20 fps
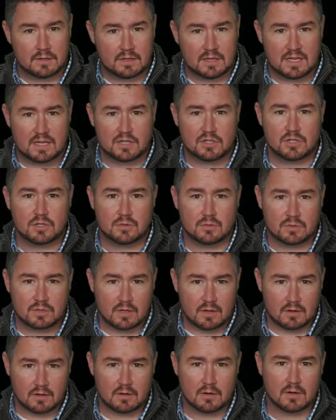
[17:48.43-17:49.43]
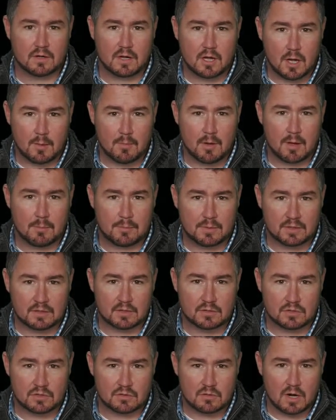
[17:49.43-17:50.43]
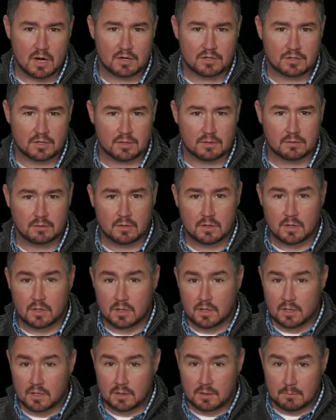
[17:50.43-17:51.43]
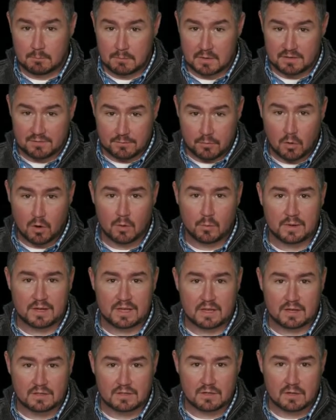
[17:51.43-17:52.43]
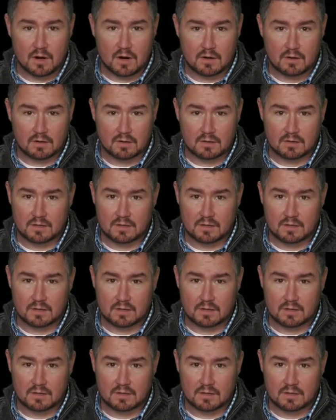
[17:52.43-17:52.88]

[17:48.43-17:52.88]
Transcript: issues that are going to come up in construction before we get started.